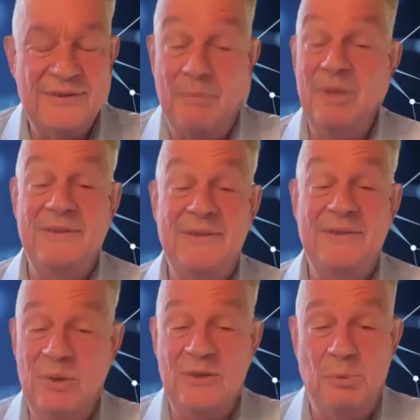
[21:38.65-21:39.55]
Somebody's got
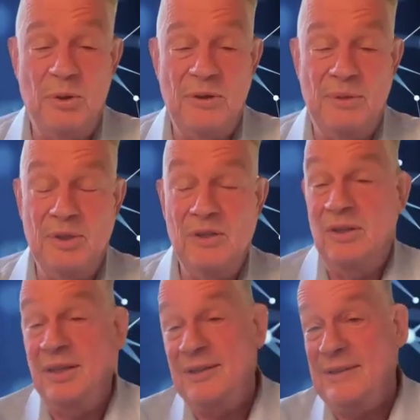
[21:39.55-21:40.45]
to explore them and you're
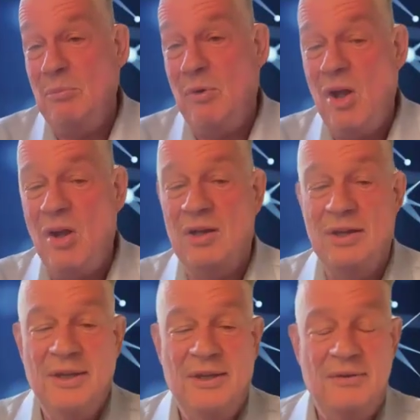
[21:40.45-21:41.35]
going to get some wrong,
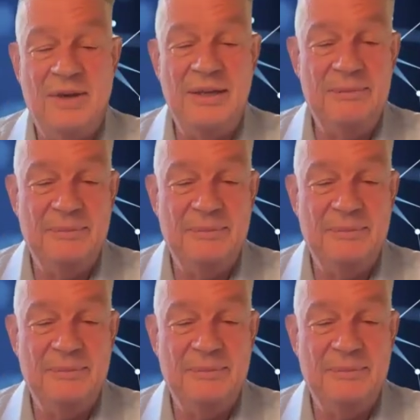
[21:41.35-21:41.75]
right?